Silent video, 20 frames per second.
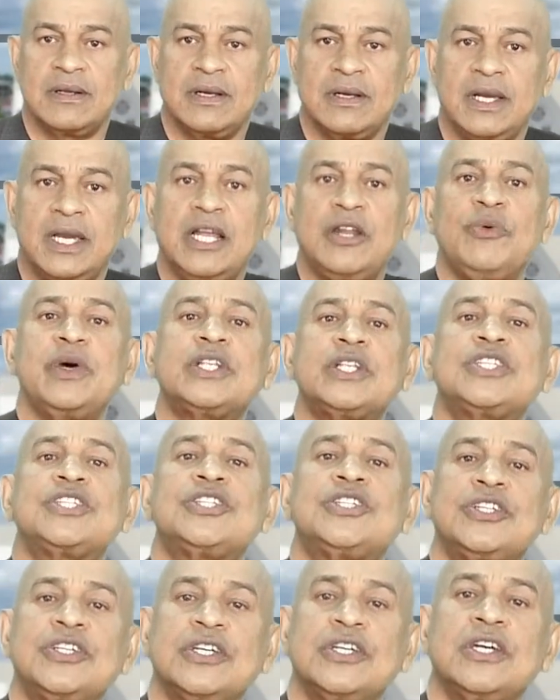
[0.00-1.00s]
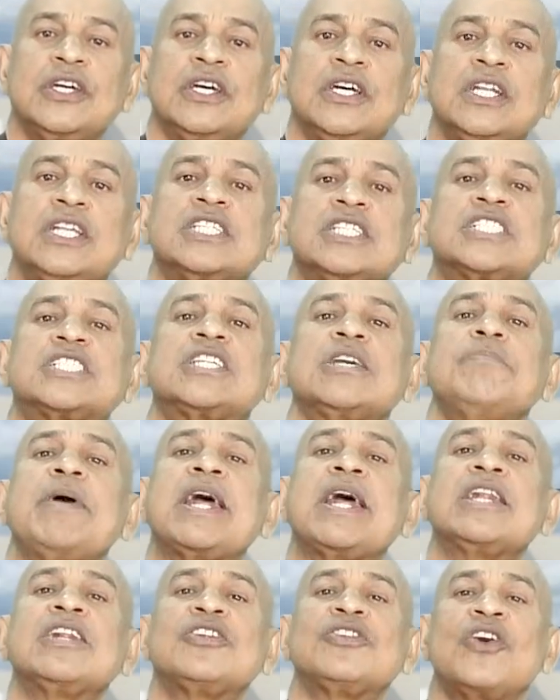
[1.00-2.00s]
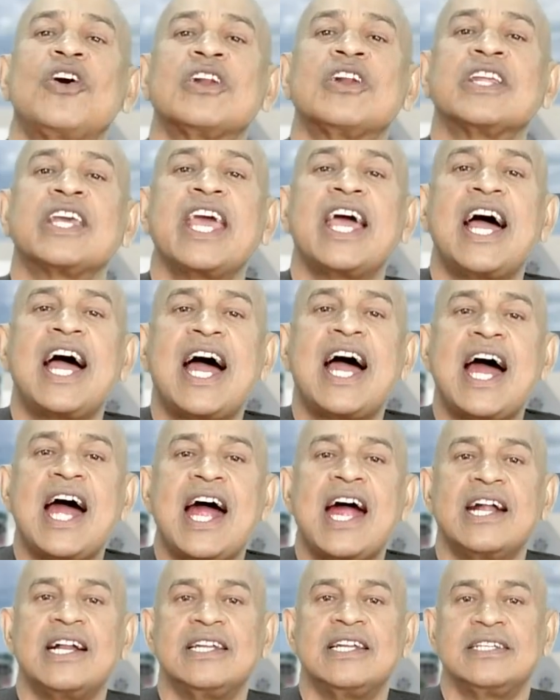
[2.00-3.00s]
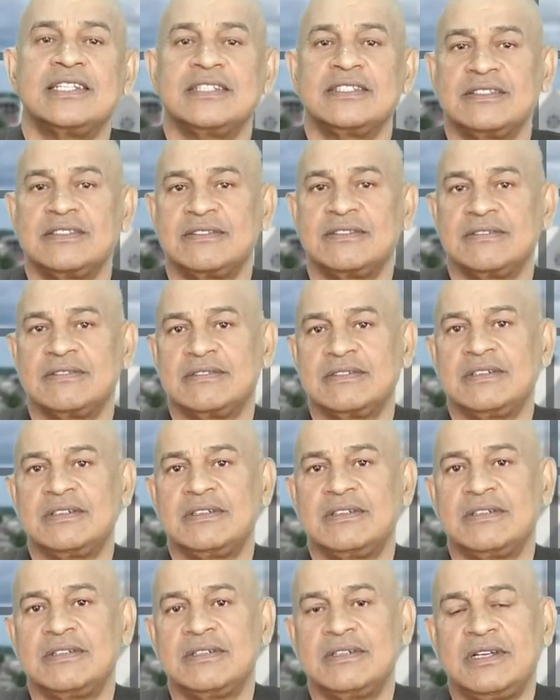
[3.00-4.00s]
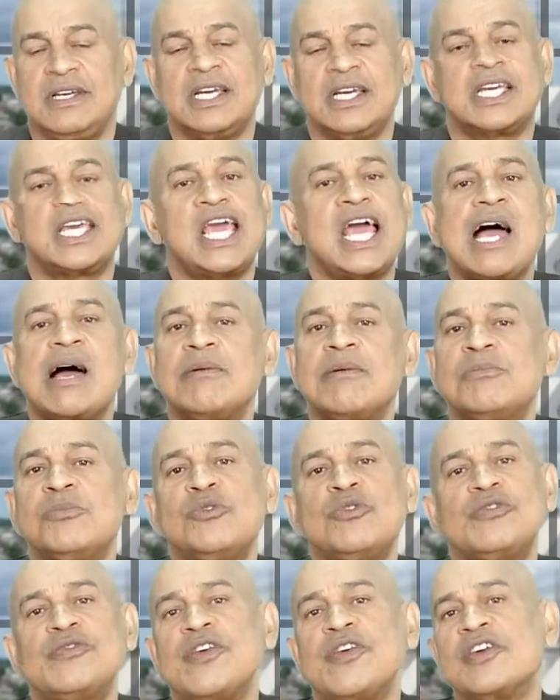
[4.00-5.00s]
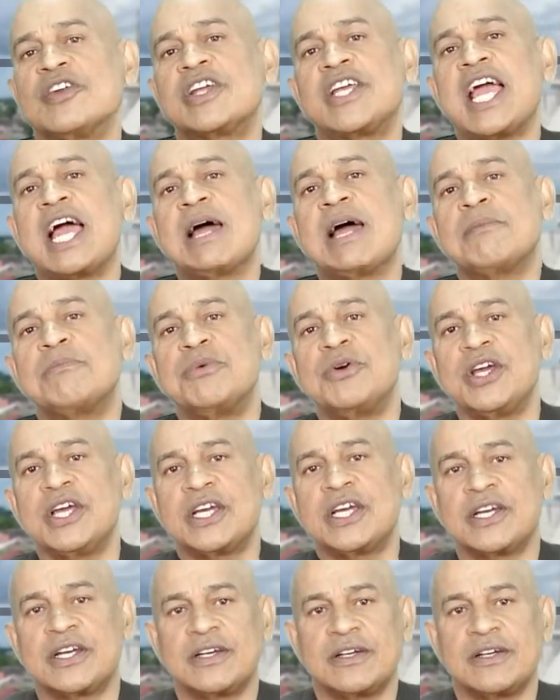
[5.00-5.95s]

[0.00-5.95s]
In which the cement don't get hard. It can't move or it can't break.